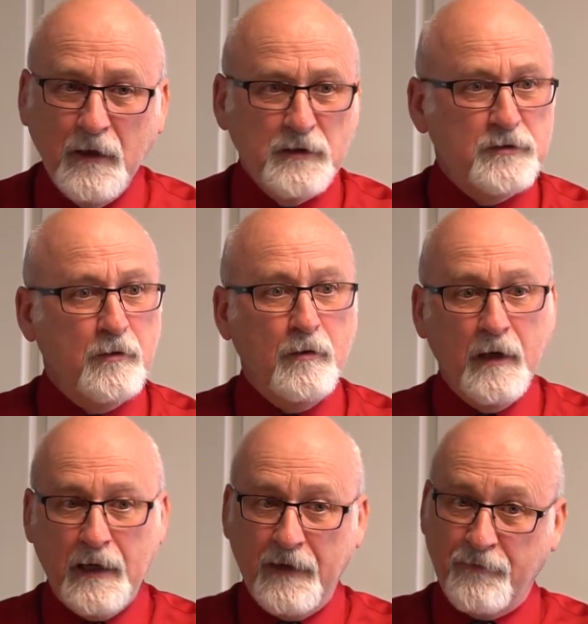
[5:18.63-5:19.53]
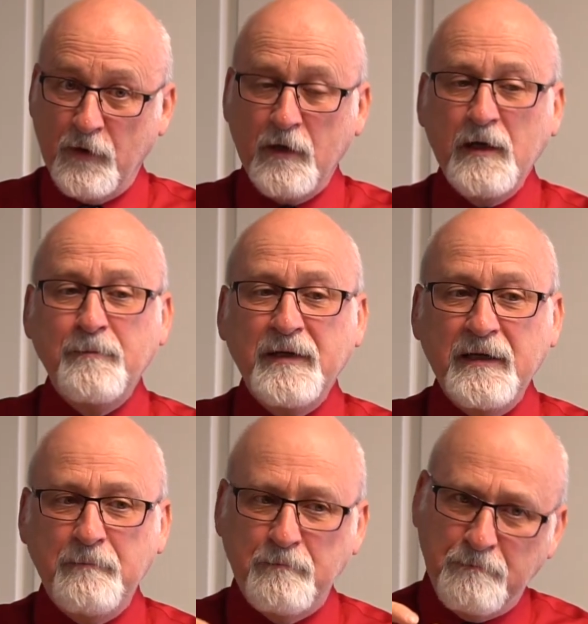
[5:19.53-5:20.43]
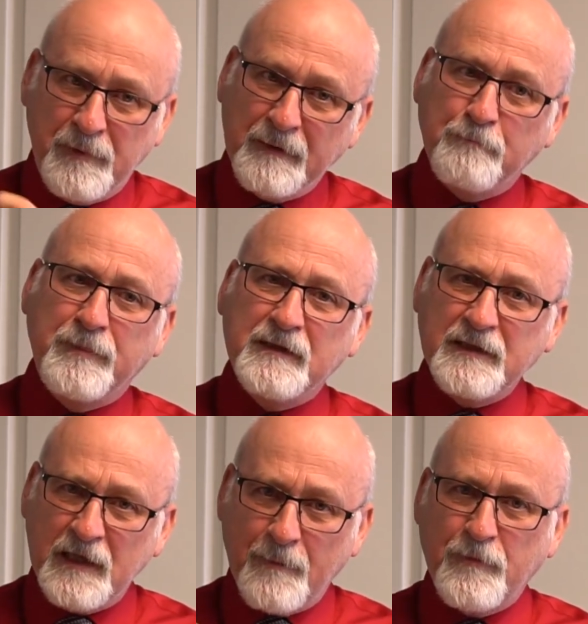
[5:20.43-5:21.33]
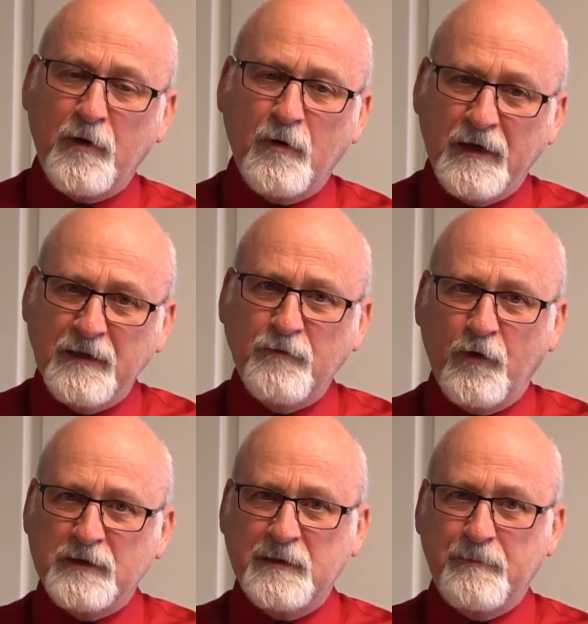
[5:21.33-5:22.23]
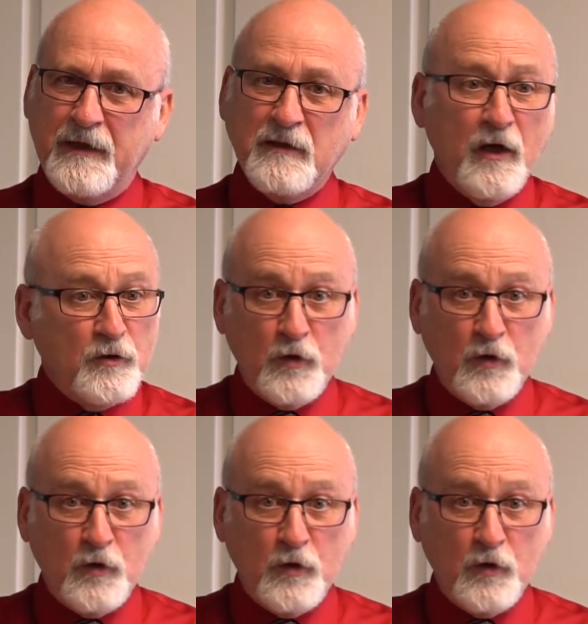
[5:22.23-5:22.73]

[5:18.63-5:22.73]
So if you're going to be building up their invoice a bit,